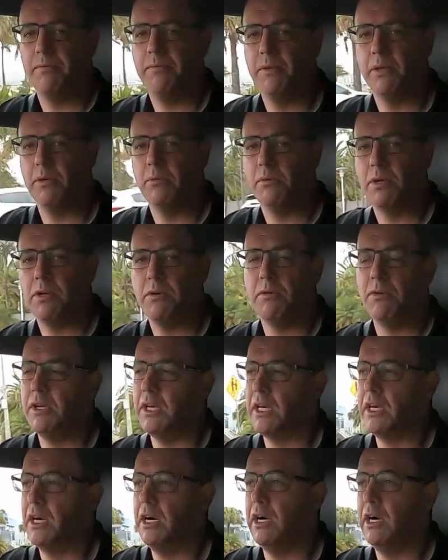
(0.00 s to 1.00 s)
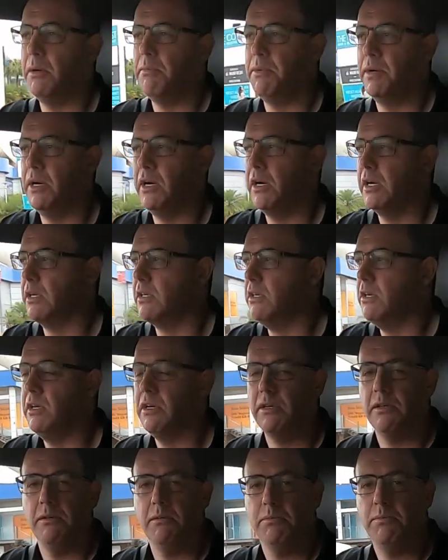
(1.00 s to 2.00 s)
that when you're in a car park you
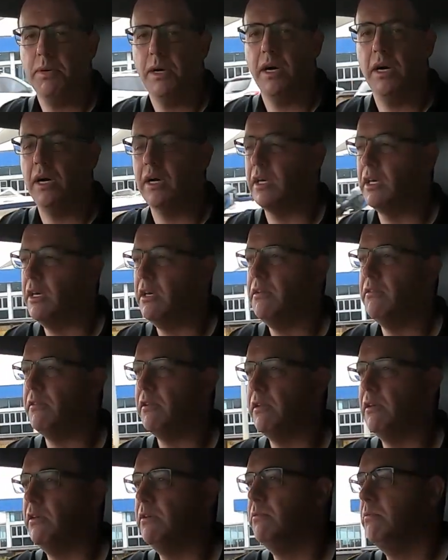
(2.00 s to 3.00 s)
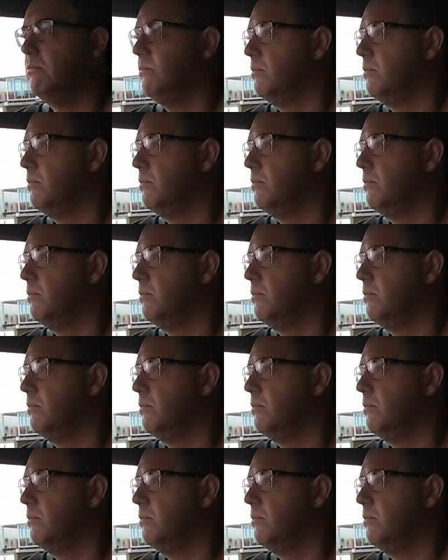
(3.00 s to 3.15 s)
can park easily,